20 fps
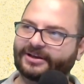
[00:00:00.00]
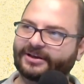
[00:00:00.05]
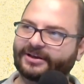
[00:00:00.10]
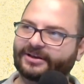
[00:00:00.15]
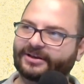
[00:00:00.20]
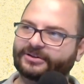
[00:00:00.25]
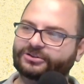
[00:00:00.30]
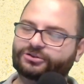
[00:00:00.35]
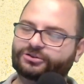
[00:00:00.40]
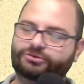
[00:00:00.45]

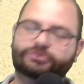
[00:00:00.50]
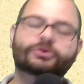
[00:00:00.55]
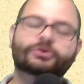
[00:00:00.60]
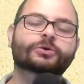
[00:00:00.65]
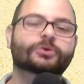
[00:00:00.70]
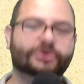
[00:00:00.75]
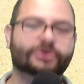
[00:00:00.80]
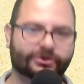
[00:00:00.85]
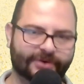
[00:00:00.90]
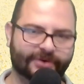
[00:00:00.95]
true
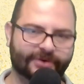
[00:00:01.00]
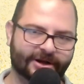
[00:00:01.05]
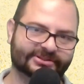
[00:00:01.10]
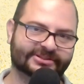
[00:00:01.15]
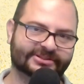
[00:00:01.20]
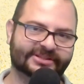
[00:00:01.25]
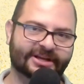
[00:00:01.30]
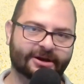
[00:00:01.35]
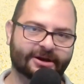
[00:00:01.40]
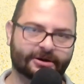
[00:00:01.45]
to Kratos'
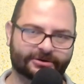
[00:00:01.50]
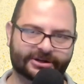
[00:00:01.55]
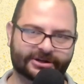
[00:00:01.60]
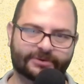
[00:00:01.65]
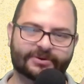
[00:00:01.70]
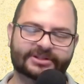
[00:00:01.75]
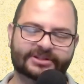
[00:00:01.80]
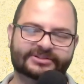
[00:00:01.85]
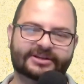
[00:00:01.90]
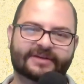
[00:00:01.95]
character. He
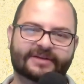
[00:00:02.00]
wants